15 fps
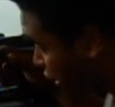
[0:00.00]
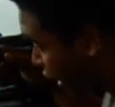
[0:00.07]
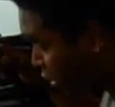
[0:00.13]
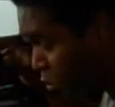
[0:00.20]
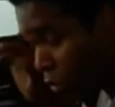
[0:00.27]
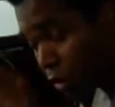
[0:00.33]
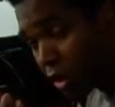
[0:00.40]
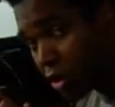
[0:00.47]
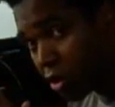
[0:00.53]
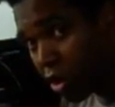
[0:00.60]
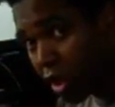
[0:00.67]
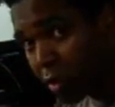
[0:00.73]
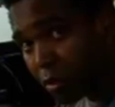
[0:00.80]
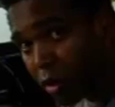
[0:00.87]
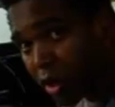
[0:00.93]
dashboard with the
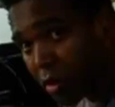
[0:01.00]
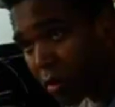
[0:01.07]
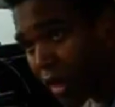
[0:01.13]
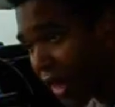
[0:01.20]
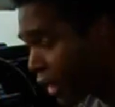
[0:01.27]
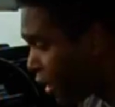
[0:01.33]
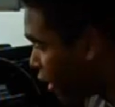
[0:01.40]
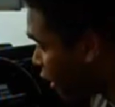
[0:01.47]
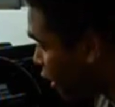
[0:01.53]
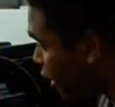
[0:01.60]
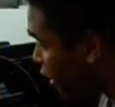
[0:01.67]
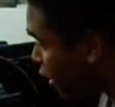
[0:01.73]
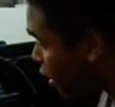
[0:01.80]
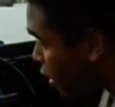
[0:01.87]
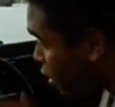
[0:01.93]
circuit board in the back.
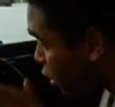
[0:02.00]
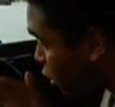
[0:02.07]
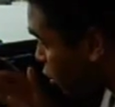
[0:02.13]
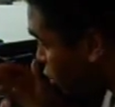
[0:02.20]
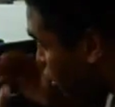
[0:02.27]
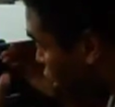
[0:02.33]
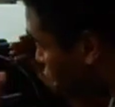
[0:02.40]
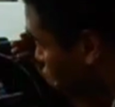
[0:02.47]
So to